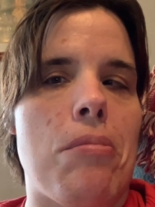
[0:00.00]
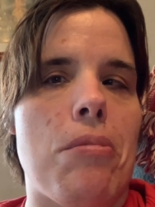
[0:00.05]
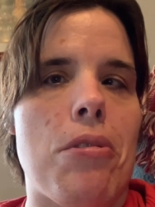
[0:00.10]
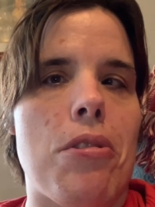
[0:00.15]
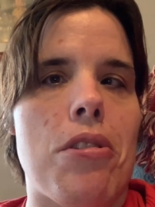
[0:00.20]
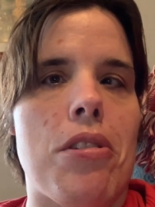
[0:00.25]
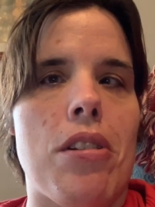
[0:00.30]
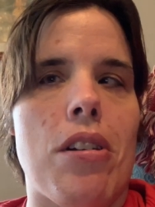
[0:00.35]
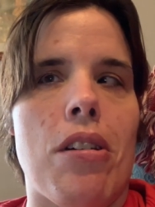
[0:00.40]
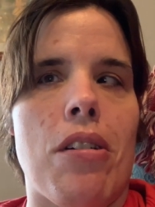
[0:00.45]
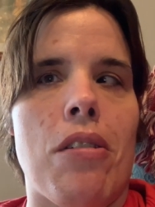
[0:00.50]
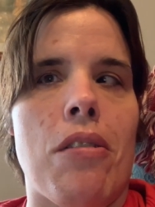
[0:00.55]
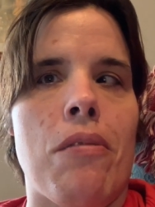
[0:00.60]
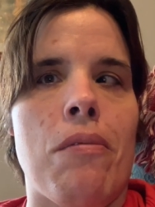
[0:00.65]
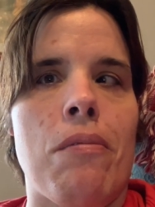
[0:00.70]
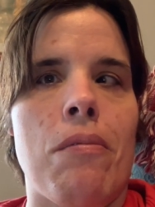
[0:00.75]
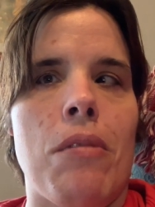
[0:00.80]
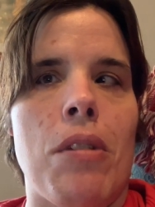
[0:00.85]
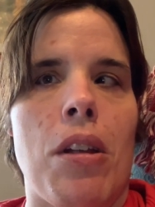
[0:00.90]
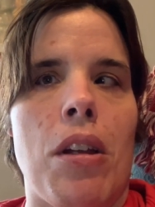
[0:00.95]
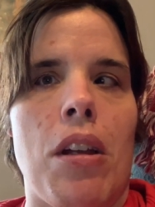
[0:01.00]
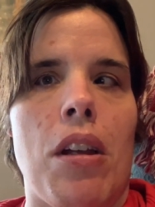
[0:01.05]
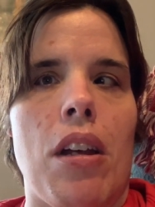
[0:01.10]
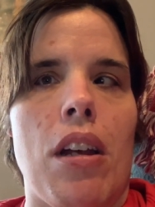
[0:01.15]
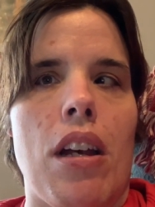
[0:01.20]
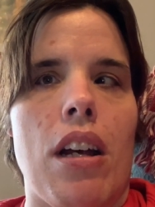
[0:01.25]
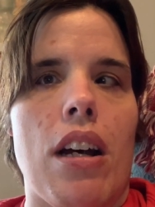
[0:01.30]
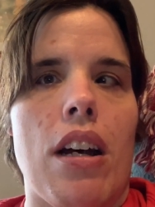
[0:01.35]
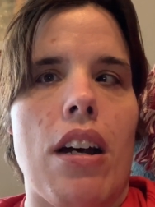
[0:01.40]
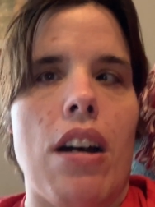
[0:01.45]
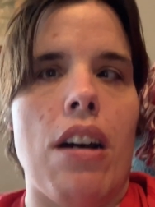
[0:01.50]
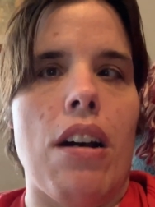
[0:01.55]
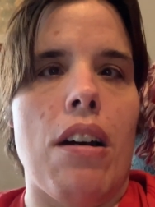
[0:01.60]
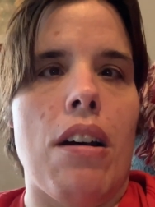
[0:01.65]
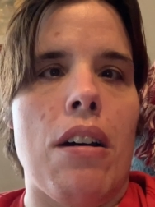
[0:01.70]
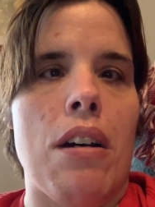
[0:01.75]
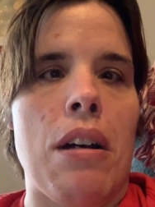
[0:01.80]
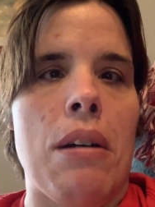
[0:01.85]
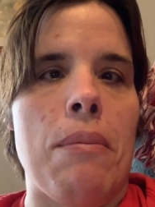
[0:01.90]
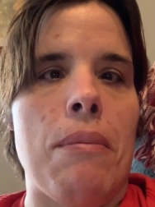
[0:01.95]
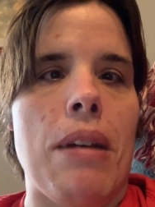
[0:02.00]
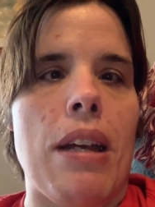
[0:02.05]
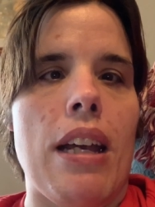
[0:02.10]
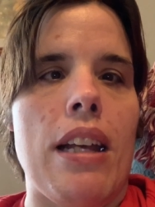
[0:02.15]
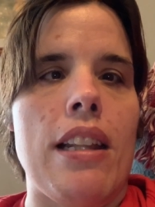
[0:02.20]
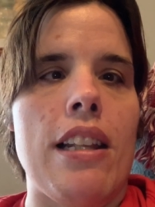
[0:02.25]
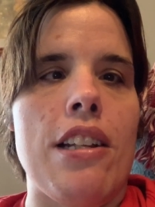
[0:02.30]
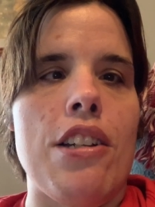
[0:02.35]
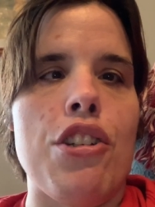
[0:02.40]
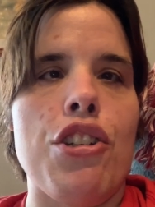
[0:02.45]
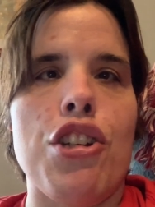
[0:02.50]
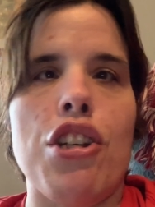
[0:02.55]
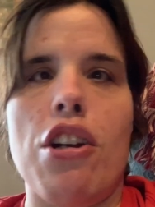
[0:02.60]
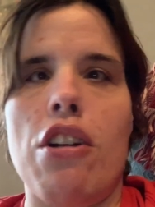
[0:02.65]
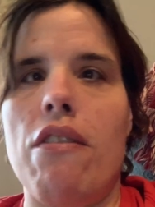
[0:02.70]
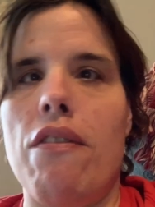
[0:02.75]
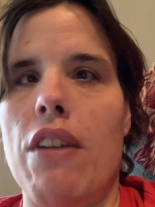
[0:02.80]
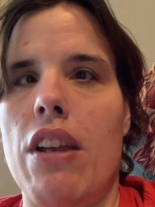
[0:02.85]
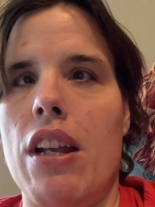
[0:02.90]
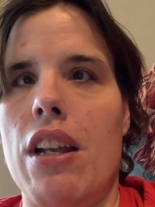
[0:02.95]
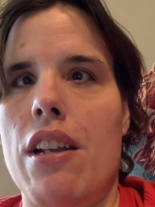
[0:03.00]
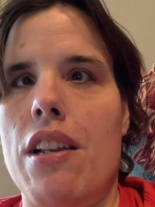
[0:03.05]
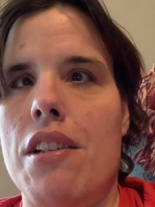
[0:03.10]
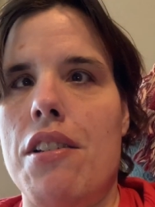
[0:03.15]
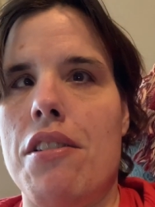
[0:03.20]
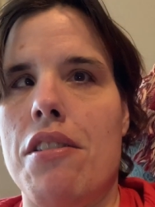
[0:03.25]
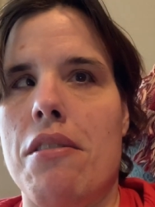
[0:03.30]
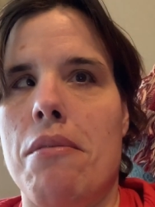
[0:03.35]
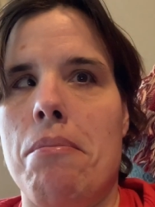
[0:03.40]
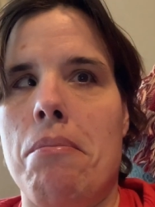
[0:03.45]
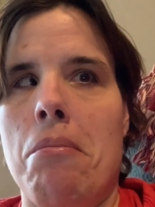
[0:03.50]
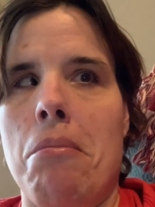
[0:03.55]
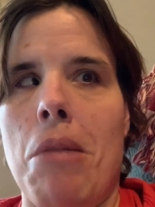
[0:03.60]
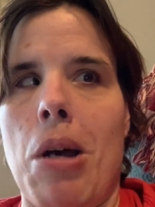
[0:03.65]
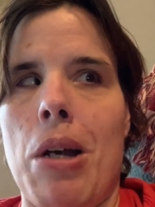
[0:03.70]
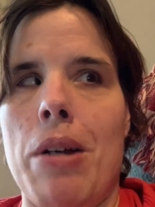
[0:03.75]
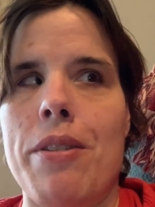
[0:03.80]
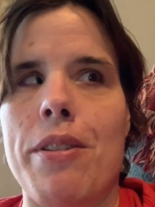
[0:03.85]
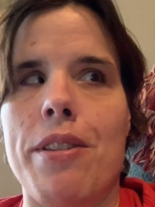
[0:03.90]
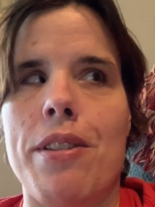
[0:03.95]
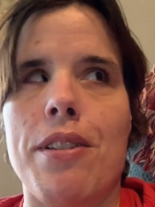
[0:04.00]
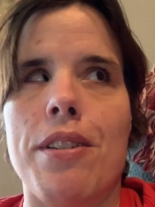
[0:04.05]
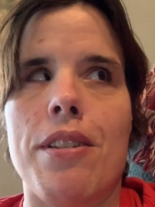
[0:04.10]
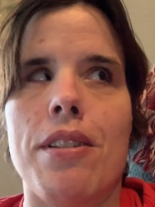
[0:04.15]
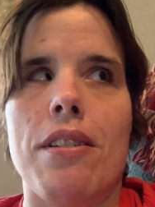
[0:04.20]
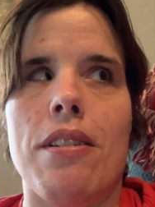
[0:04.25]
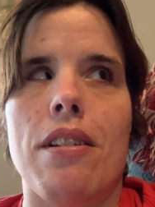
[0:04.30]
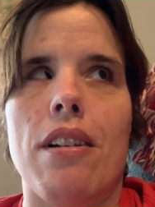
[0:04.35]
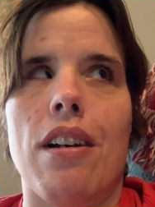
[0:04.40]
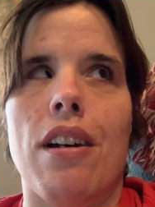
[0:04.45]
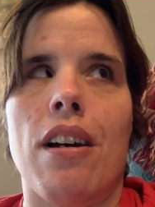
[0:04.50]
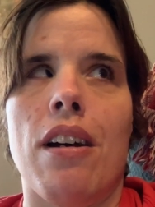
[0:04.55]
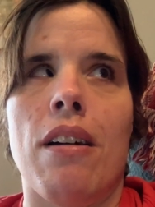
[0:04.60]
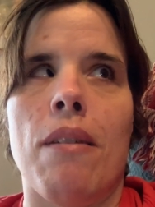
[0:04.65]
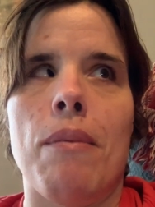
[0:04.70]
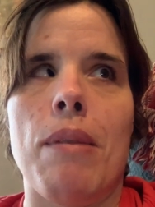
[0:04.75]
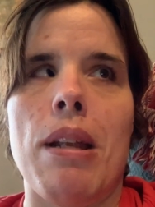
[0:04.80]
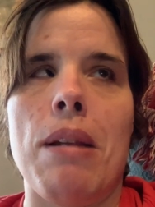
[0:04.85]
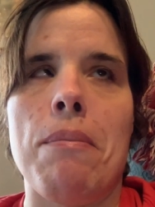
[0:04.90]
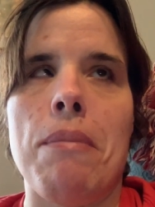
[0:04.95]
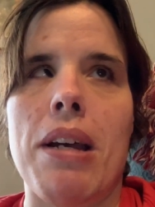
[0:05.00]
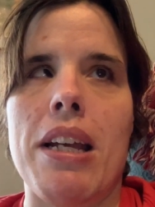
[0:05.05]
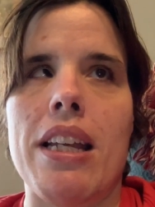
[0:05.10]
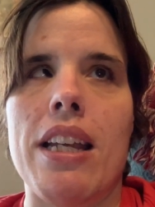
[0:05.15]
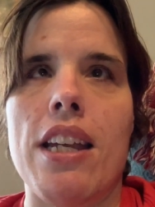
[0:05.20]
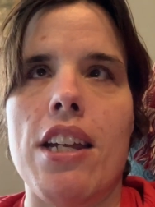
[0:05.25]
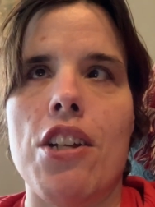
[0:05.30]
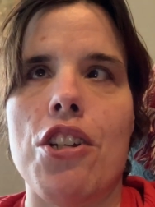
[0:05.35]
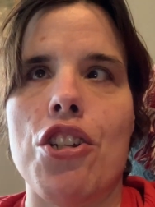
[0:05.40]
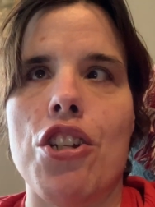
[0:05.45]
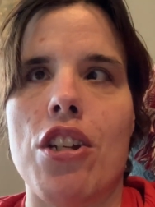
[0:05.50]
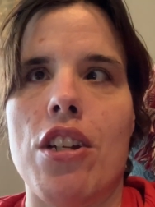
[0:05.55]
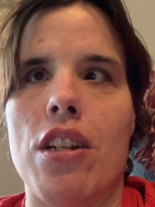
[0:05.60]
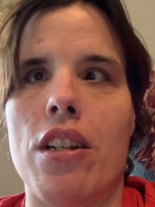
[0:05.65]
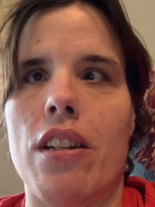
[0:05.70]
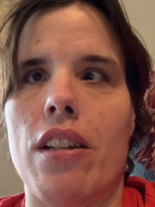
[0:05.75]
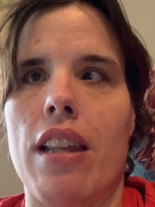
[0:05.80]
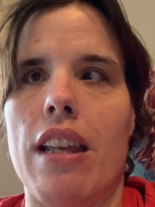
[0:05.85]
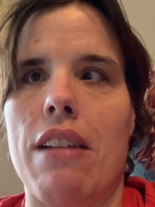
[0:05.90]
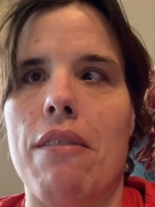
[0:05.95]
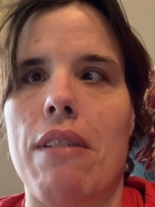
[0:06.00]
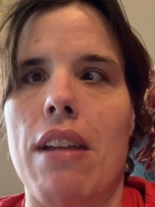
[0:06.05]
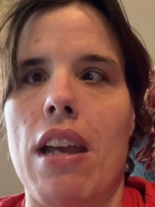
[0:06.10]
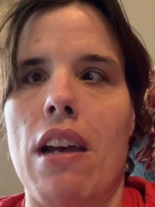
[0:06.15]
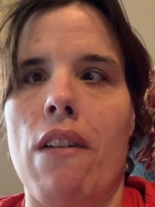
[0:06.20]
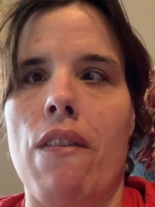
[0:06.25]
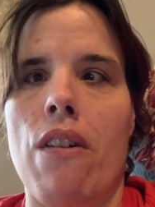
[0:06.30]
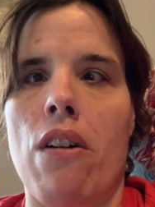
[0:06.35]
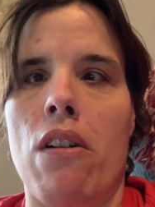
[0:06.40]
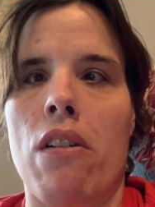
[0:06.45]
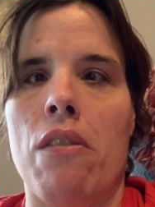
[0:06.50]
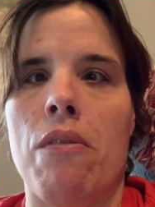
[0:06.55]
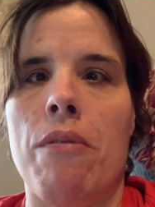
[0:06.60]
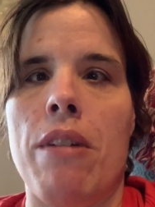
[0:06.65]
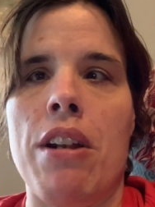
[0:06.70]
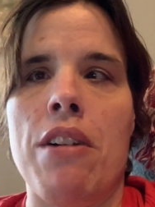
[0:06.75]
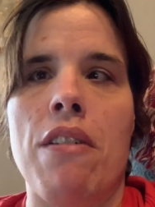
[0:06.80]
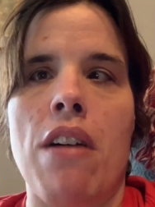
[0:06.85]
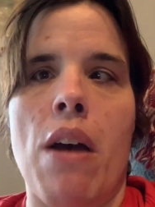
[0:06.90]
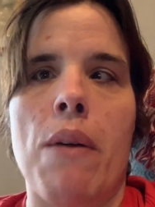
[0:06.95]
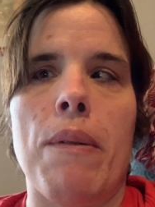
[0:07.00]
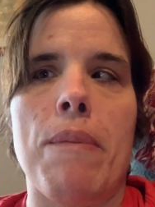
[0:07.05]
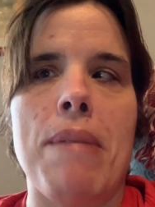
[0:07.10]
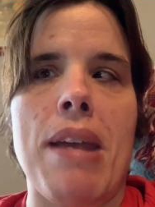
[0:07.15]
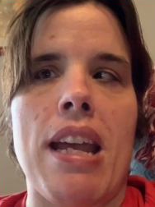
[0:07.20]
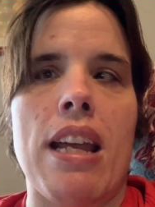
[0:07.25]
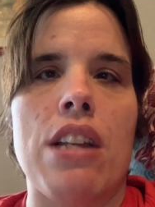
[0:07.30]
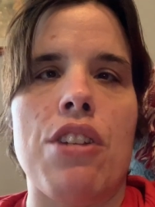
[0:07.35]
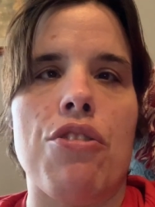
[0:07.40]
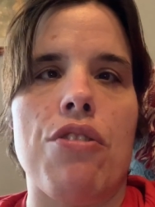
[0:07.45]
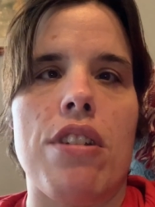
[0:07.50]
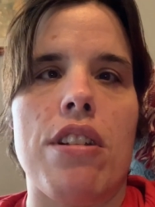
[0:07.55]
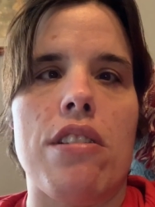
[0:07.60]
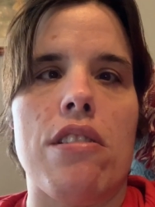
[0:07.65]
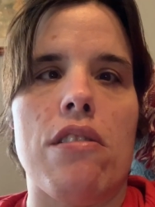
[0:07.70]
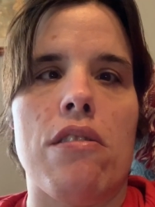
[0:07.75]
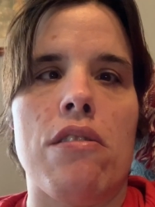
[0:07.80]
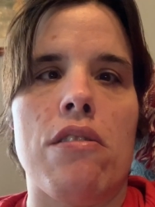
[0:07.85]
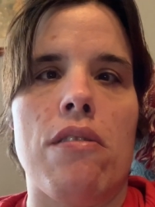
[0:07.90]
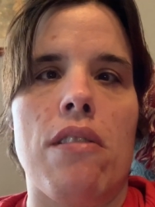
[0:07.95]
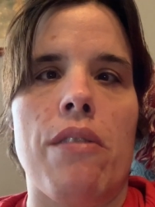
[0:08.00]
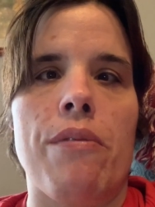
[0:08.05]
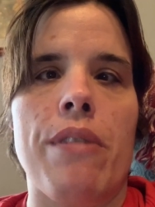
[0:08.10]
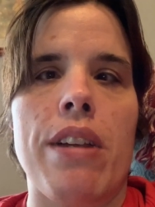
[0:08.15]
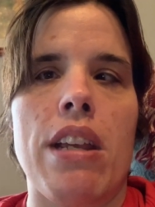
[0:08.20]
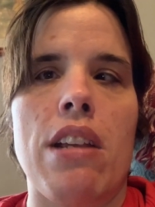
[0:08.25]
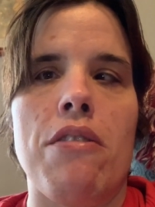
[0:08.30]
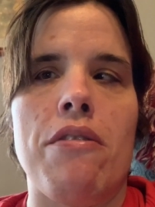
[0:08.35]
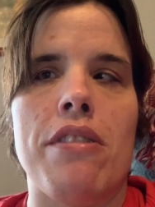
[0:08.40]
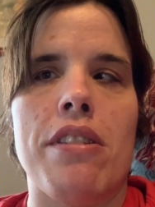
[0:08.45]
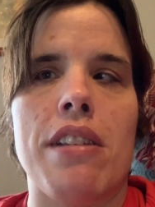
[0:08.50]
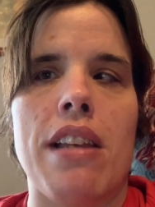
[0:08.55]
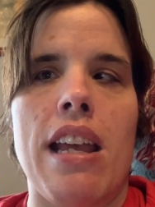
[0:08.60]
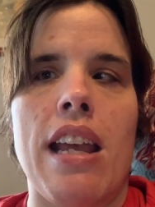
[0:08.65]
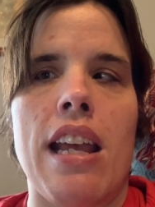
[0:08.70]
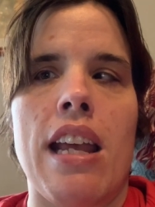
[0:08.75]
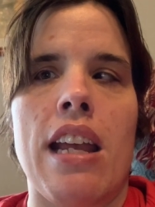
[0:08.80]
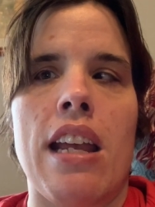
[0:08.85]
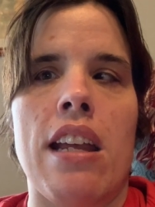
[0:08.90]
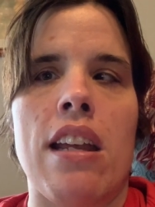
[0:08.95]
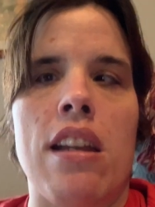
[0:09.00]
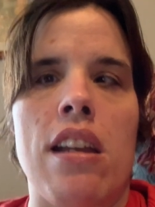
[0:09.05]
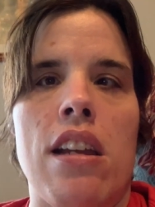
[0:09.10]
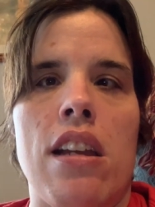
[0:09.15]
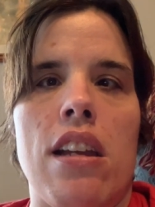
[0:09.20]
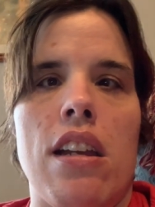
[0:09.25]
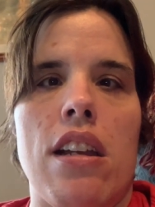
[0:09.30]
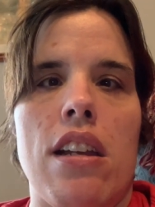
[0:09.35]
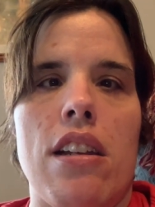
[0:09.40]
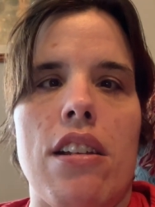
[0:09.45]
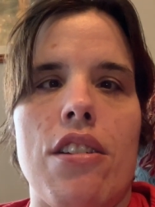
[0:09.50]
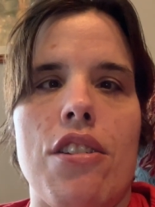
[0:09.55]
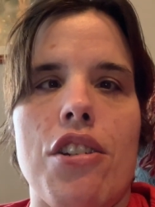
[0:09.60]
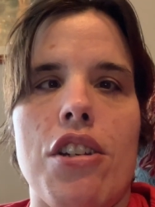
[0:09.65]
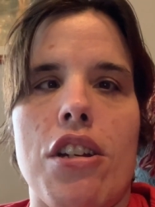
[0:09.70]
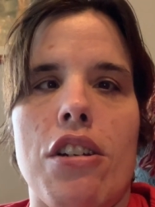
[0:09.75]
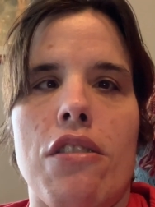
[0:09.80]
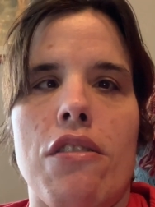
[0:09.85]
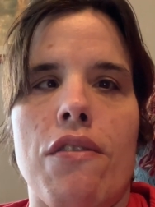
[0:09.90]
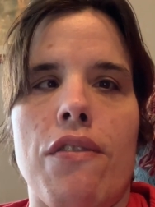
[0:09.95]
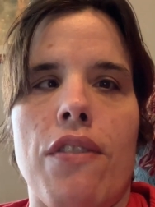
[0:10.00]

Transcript: So, and then shelving is a must in my kitchen. Like, we don't have a pantry, so we use a shelf